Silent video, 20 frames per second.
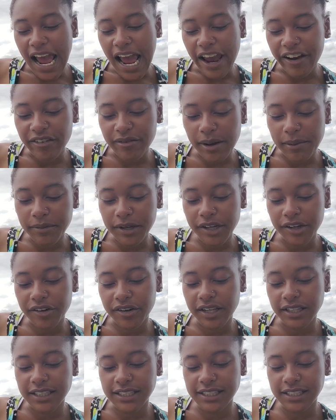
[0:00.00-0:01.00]
I remember
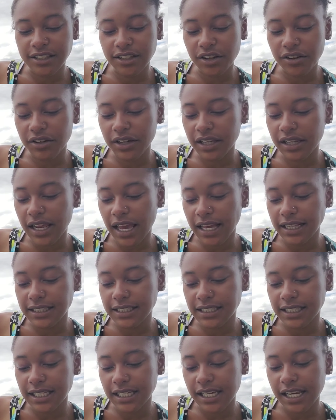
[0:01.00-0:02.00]
hearing this slogan as
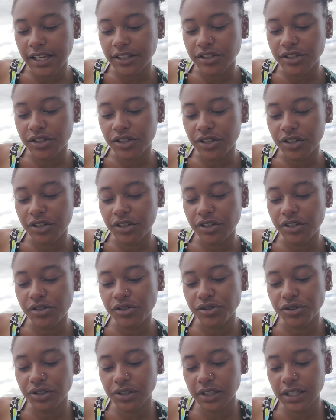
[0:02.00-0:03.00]
a teenager,
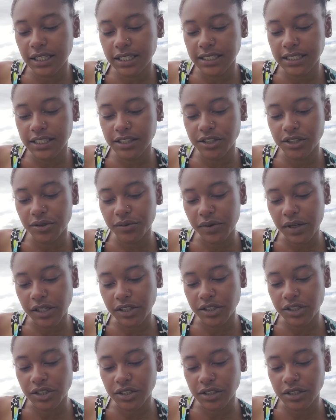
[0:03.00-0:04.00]
usually in
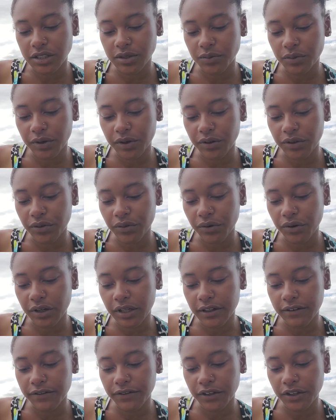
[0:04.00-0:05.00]
situations where
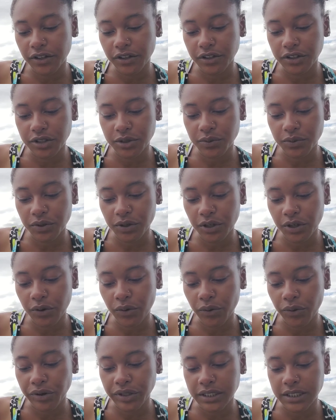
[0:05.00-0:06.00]
authority figures were
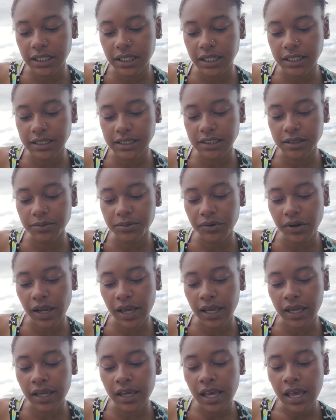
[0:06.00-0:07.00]
coercing us to
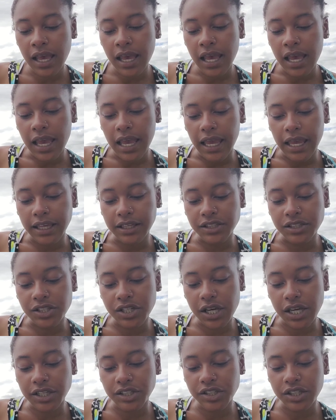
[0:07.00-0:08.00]
pray, and
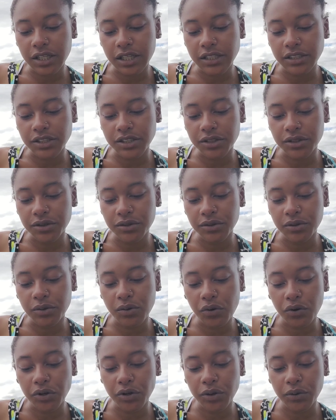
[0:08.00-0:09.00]
changing it to,
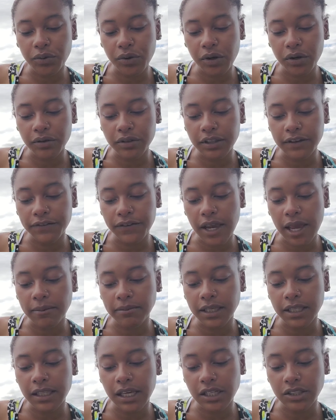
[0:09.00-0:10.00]
quote-unquote, "The
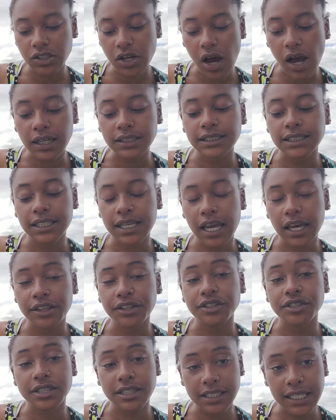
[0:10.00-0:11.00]
family that talks
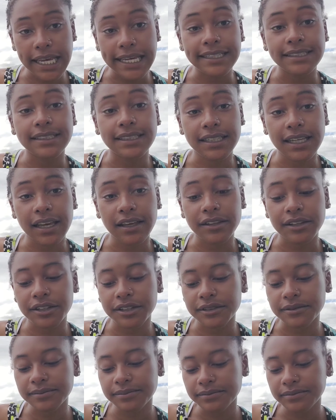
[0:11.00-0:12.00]
together stays
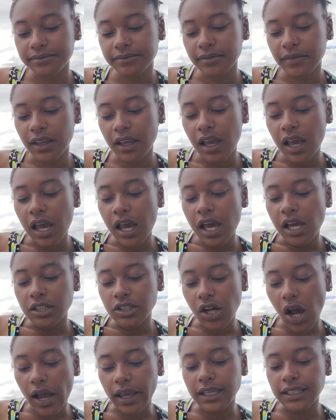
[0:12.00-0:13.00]
together."
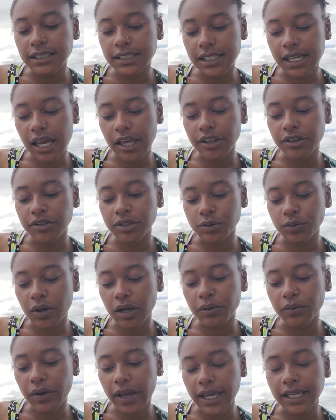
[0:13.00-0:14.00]
Talking together is
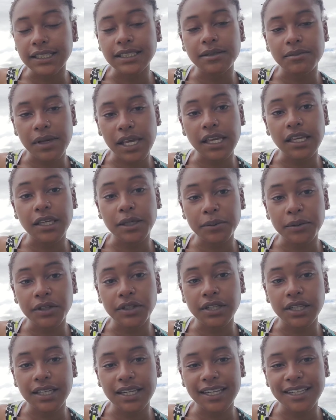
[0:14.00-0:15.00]
one way to make
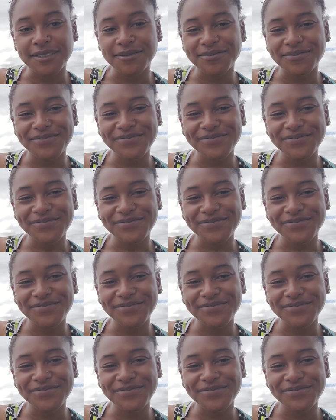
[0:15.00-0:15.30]
community.